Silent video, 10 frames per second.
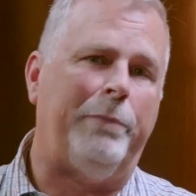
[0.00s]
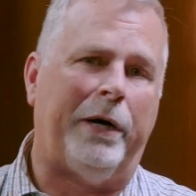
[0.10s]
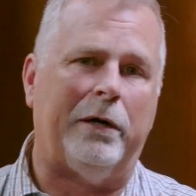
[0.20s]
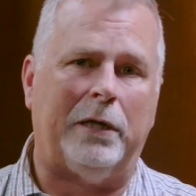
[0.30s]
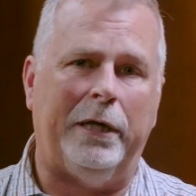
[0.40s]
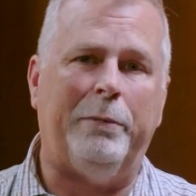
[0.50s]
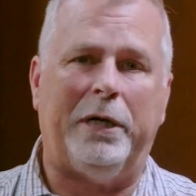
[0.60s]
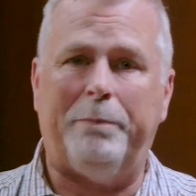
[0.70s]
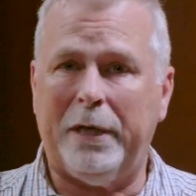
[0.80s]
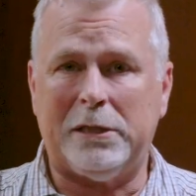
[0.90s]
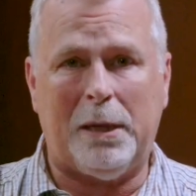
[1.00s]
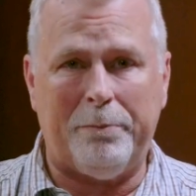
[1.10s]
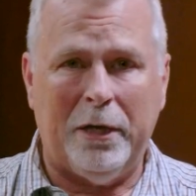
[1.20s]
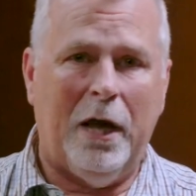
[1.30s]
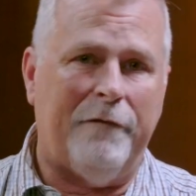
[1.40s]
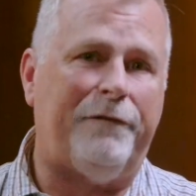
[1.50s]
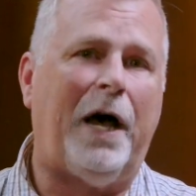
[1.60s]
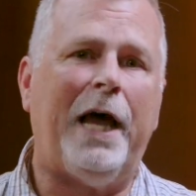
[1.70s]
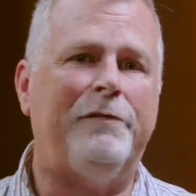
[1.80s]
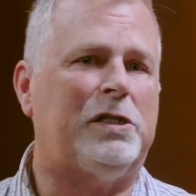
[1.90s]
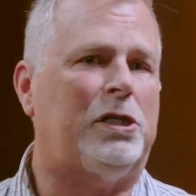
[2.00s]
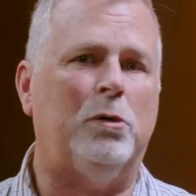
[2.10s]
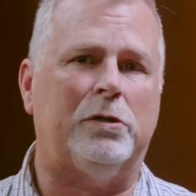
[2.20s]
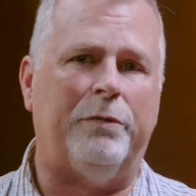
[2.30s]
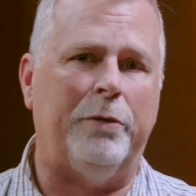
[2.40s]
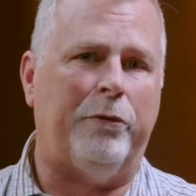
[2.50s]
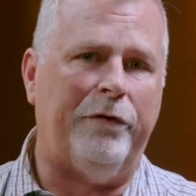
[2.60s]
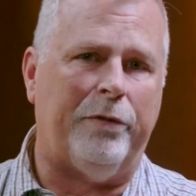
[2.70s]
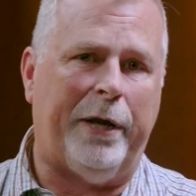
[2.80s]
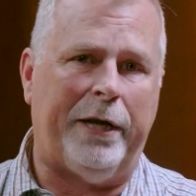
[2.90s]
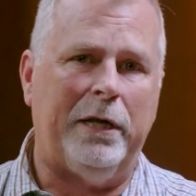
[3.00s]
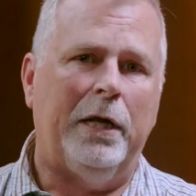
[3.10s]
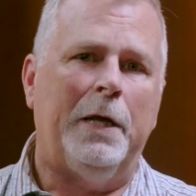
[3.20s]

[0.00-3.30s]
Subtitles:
apparently, but he picks up 5 stones from the riverbed.